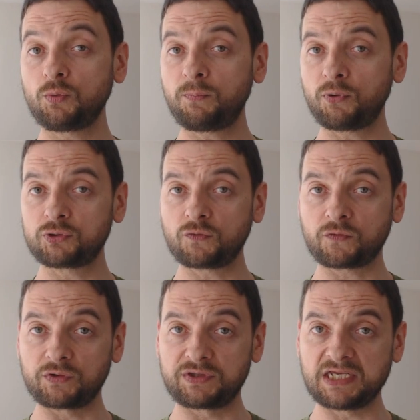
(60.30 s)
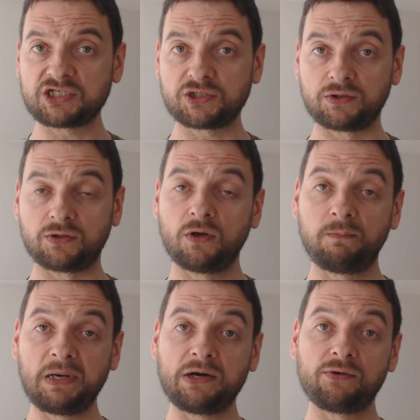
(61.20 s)
point of contention a
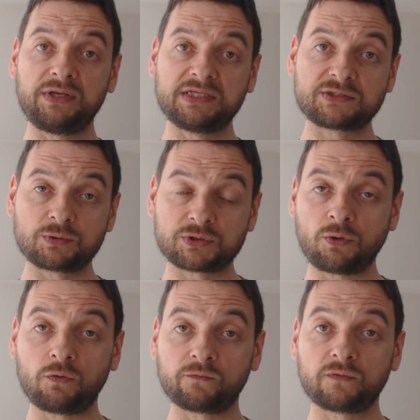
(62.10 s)
player needs to solve.